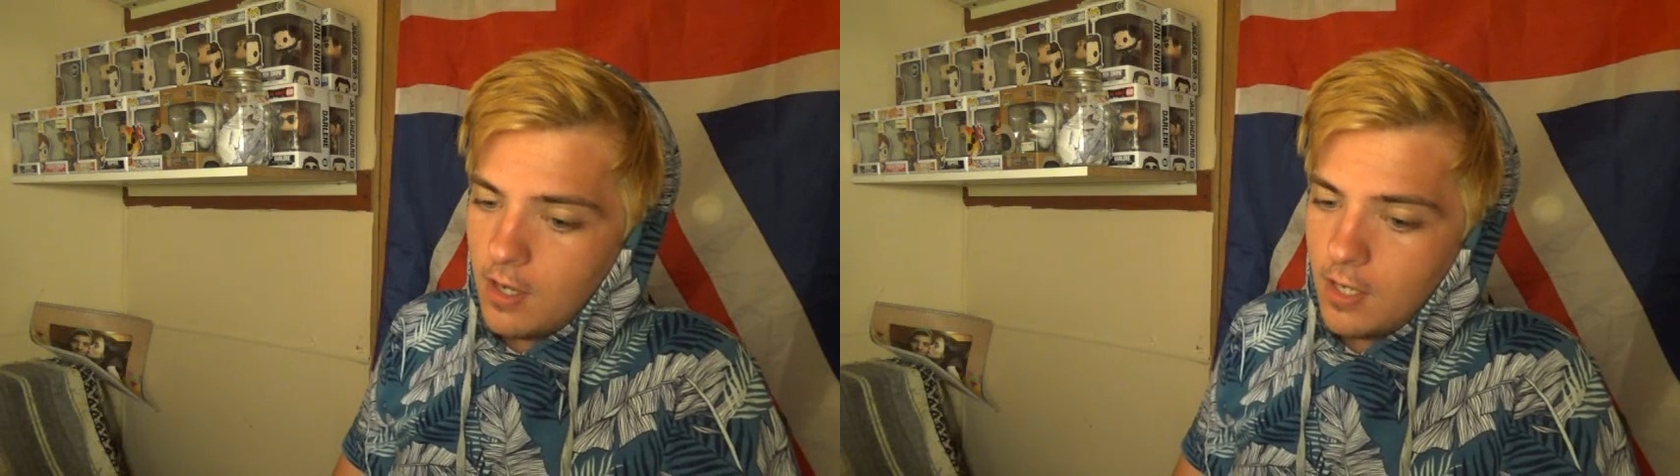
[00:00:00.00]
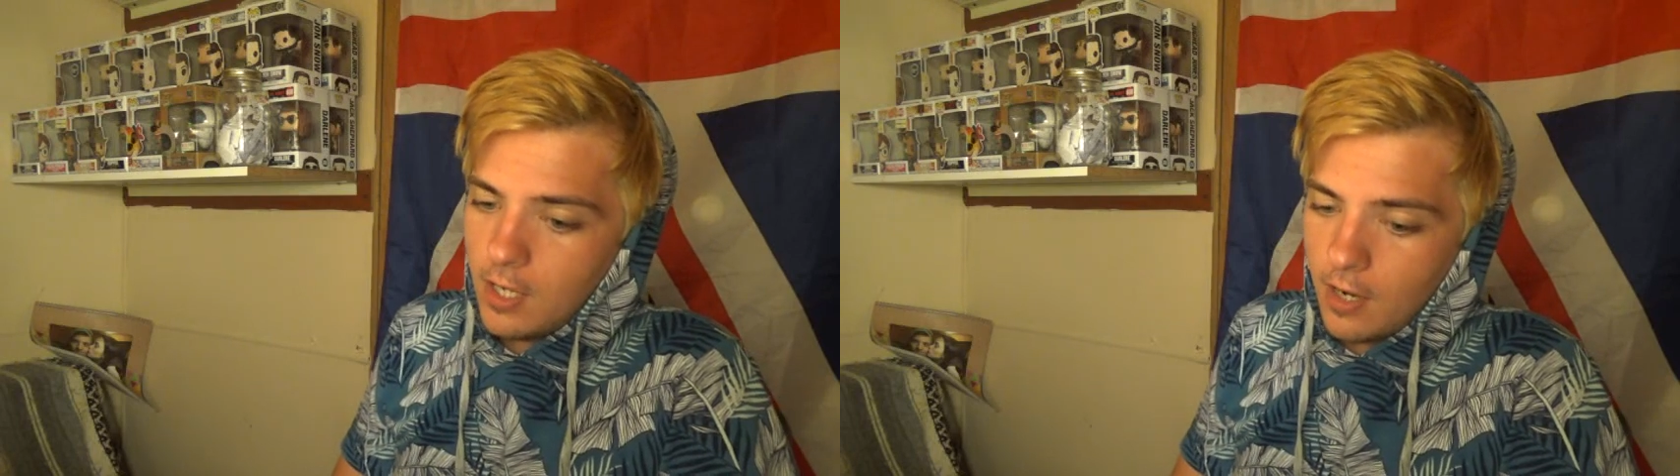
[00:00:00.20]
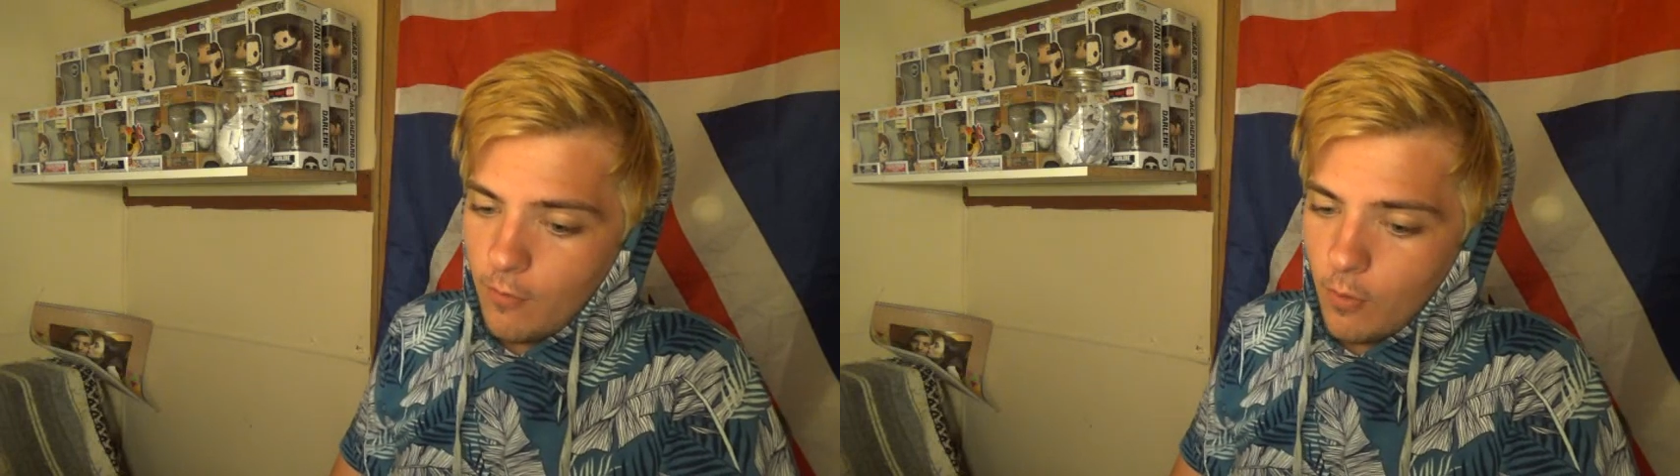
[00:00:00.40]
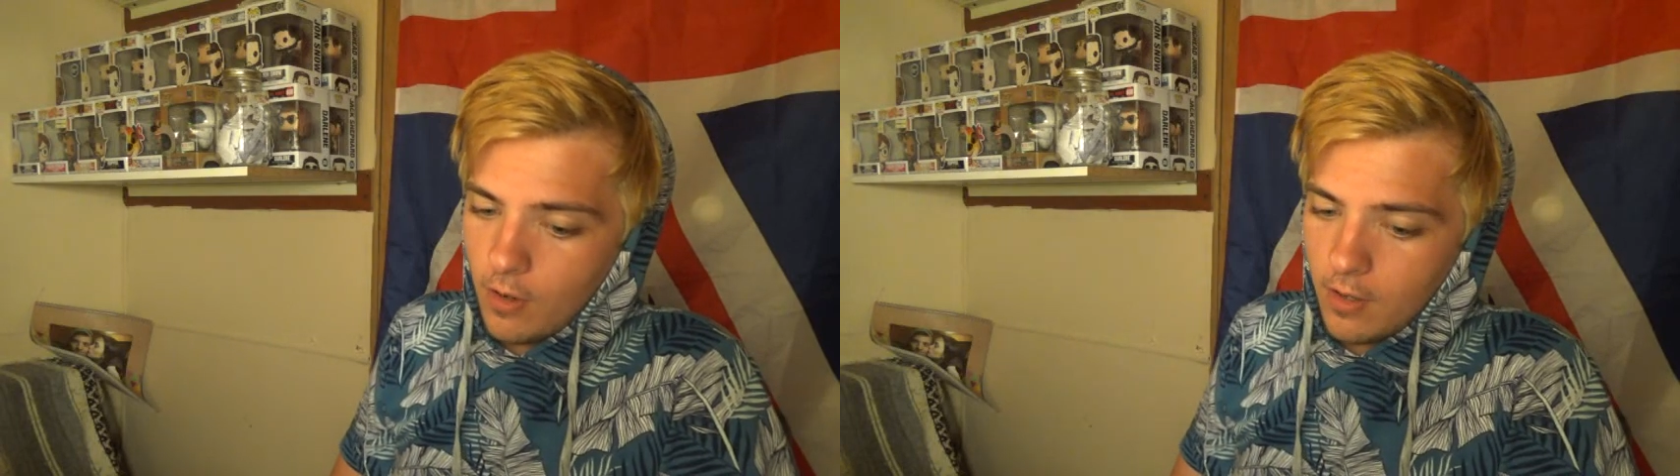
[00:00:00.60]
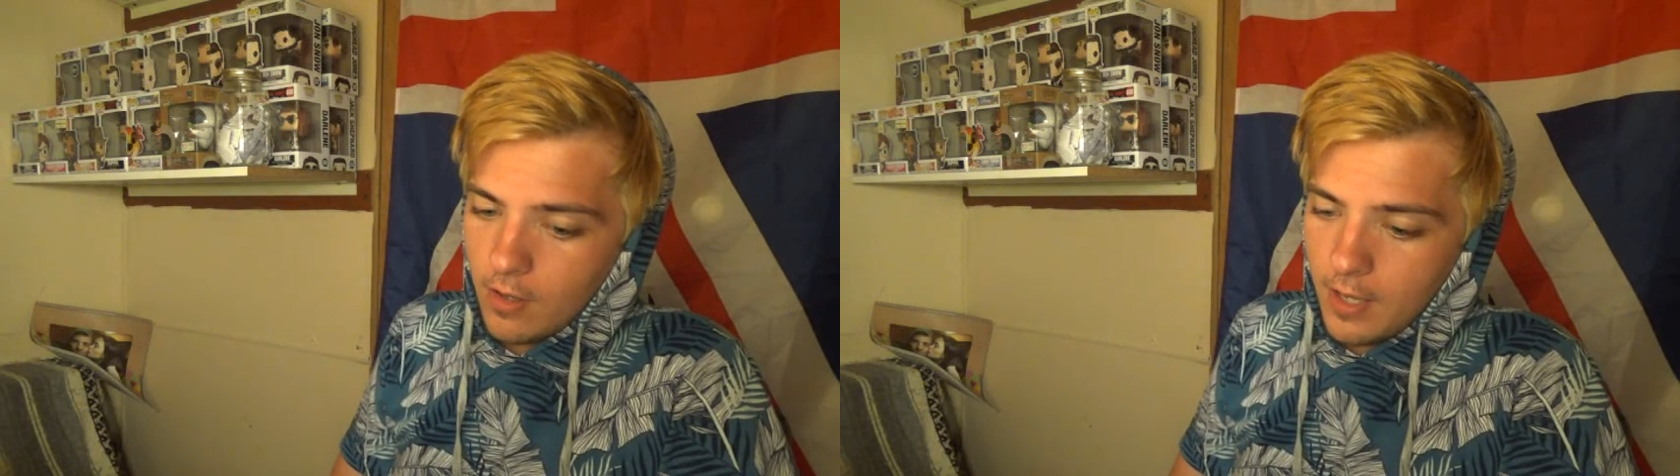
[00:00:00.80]
a lot of
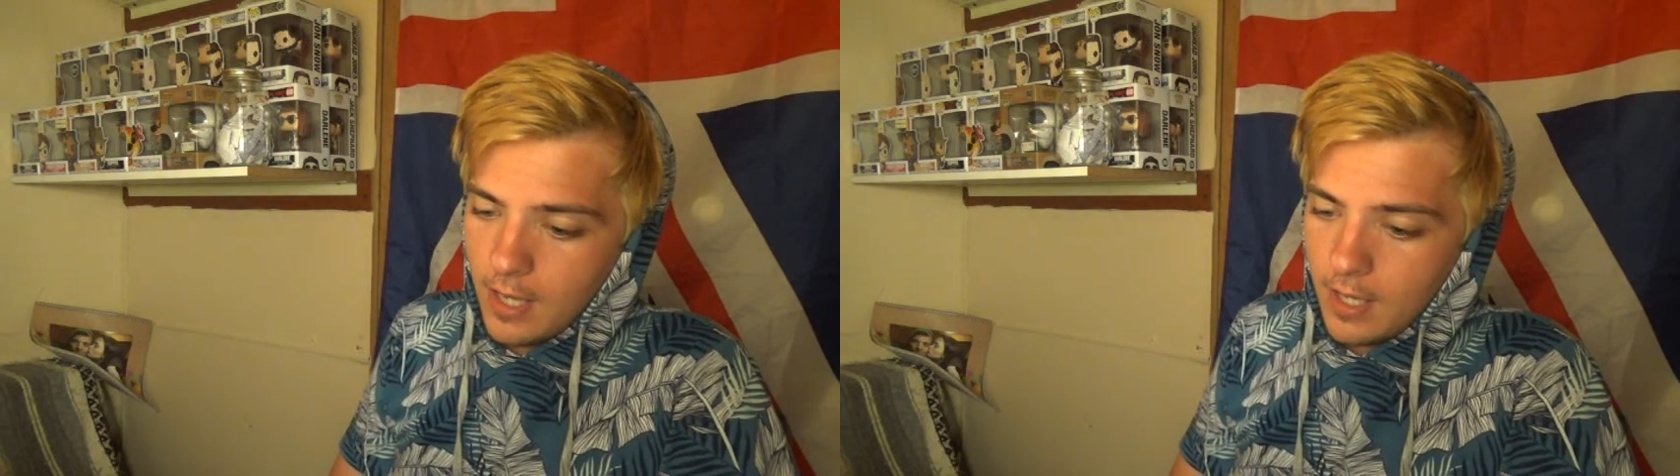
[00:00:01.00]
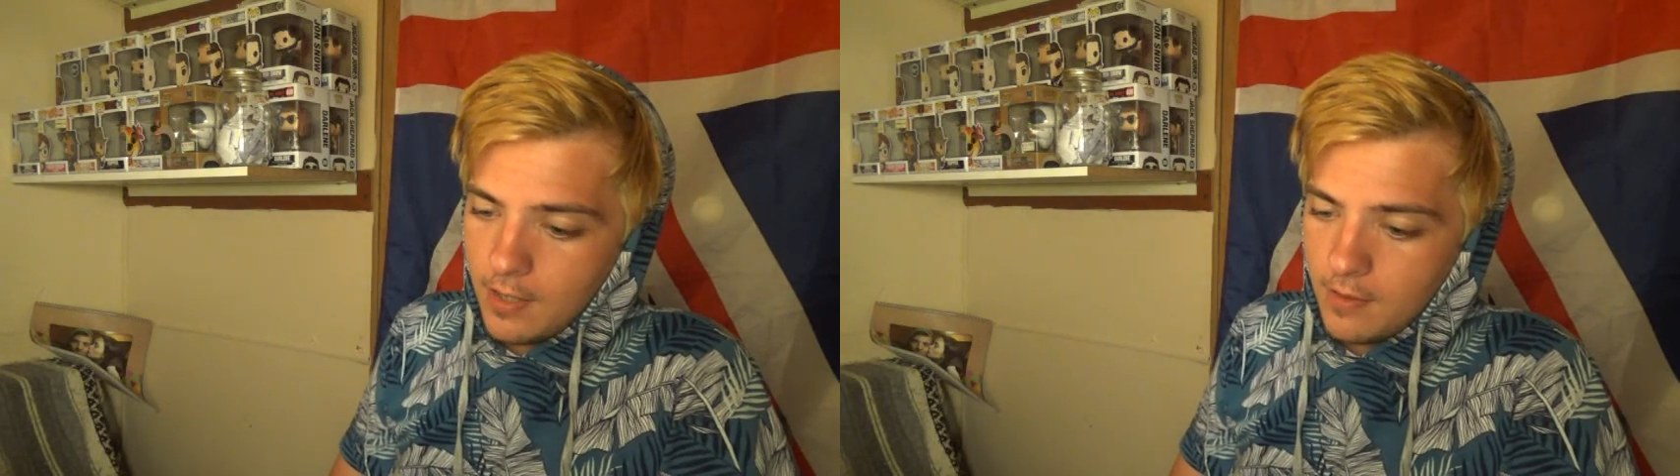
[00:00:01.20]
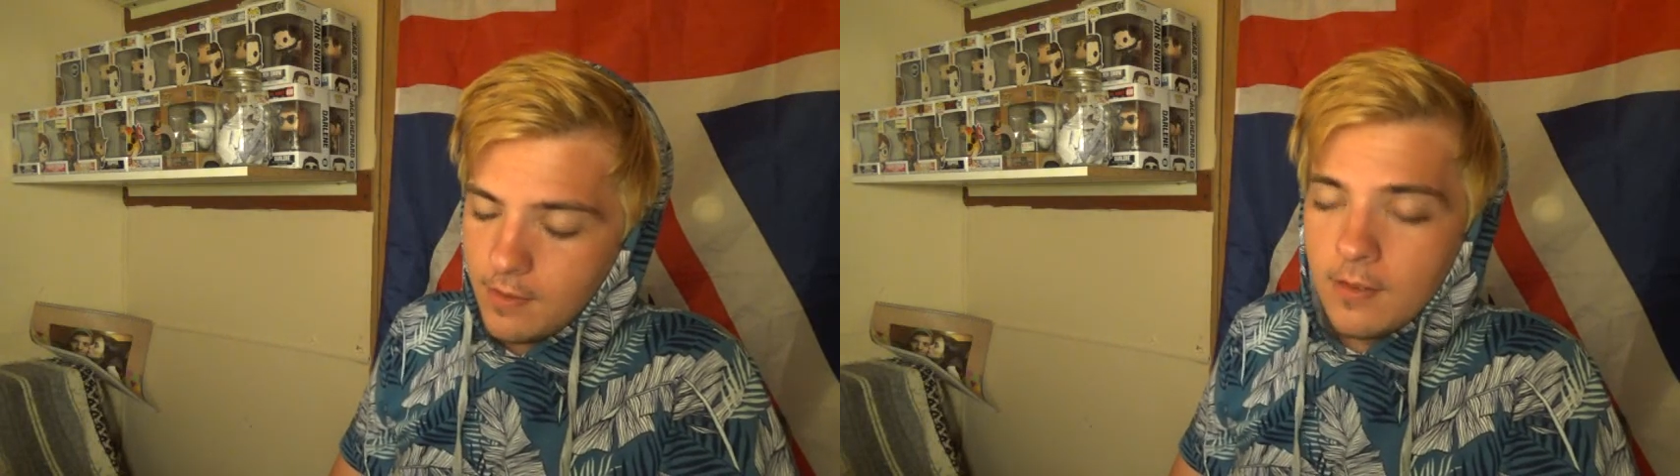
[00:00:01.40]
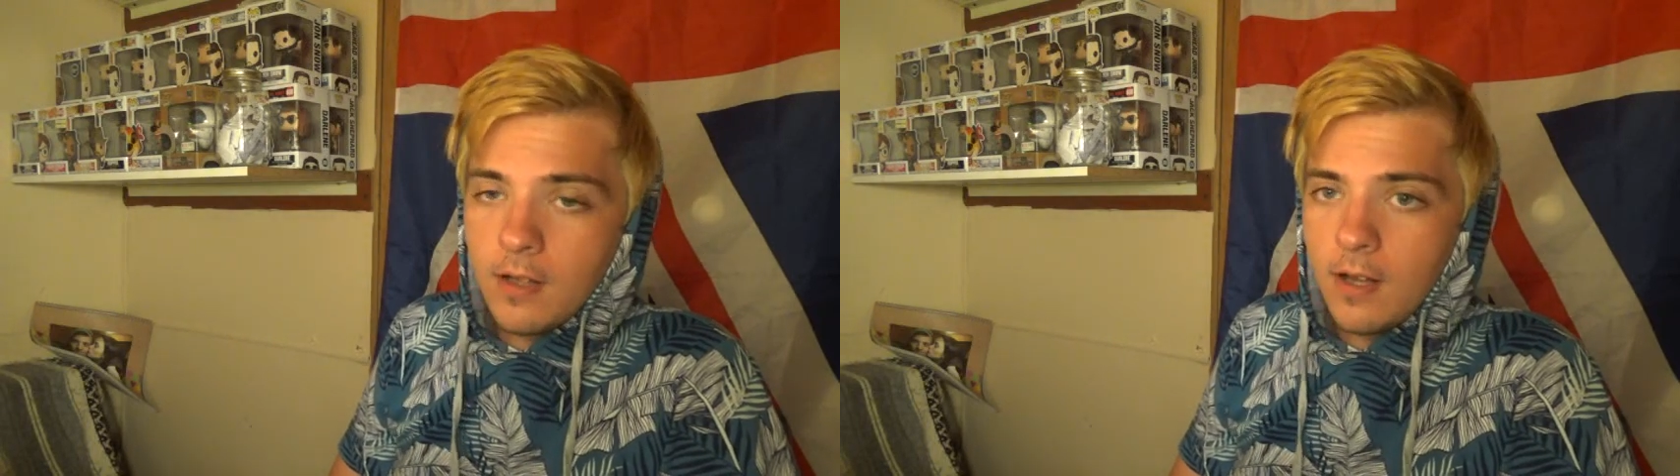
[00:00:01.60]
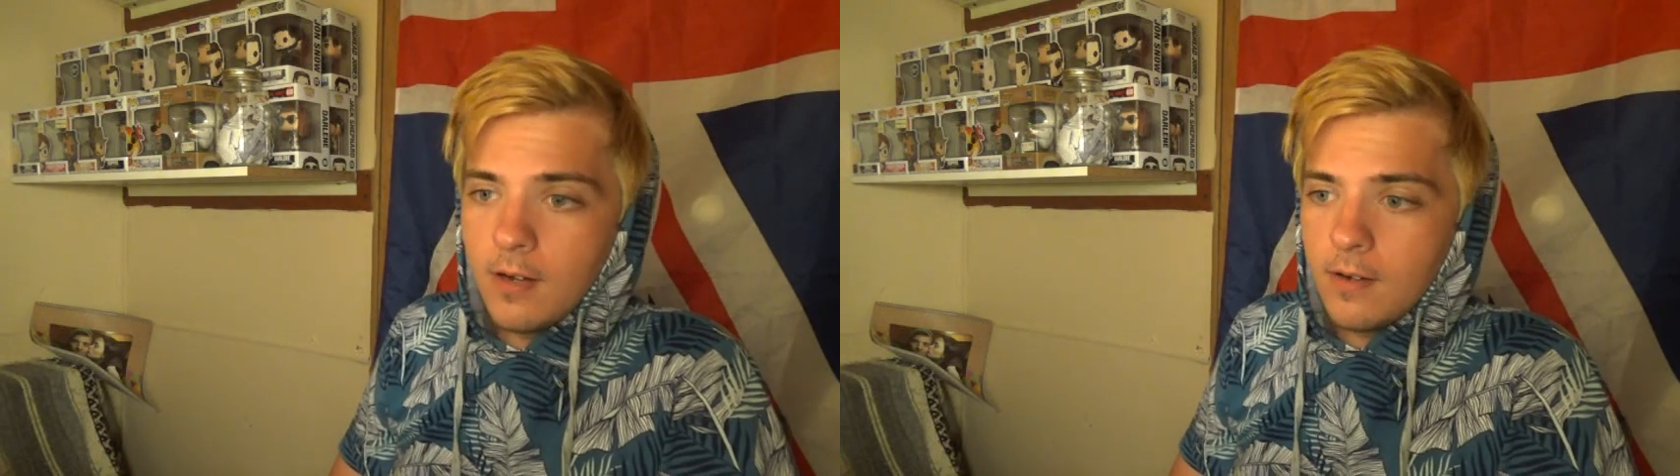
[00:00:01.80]
work and a
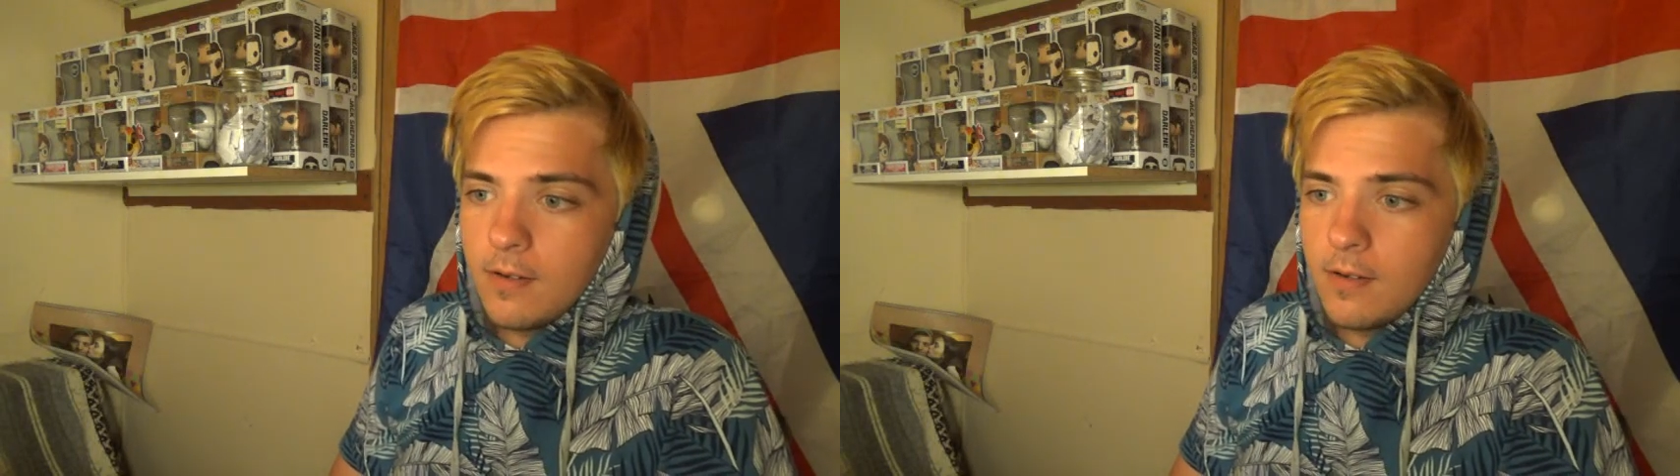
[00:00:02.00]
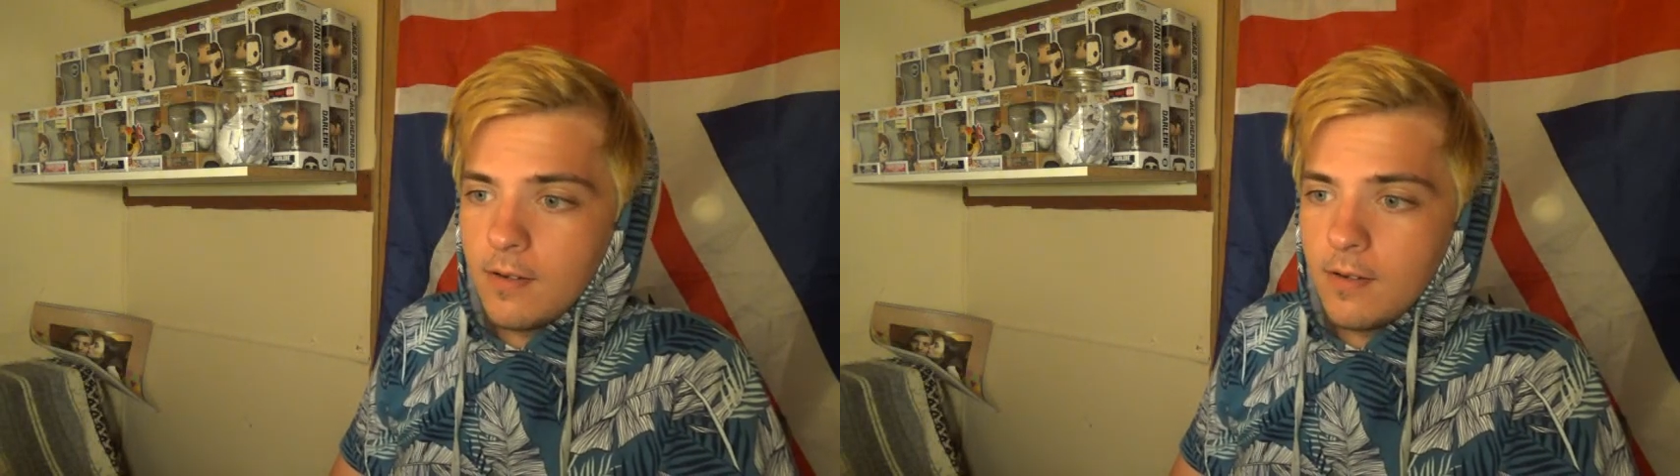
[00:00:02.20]
lot